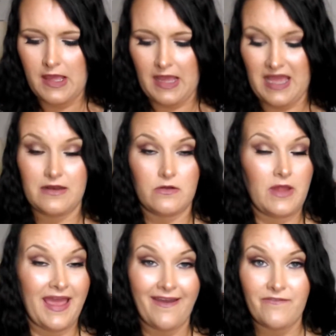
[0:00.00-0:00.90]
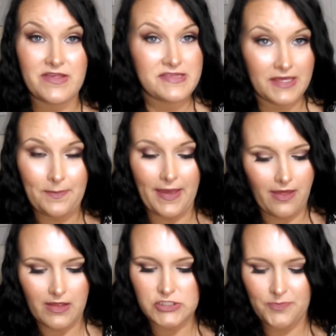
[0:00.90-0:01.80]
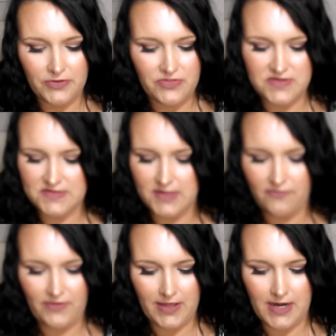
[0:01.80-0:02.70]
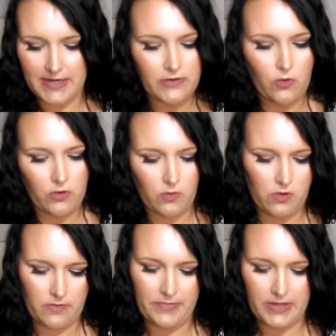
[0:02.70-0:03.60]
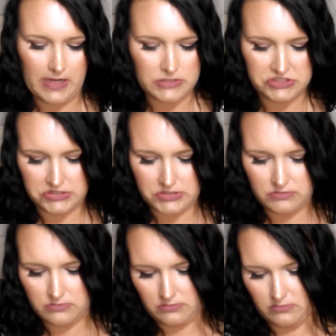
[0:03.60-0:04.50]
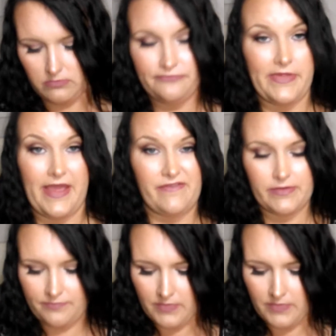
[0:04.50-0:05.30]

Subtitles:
I don't have a Z palette to put this stuff in. I need to order one, but I just haven't.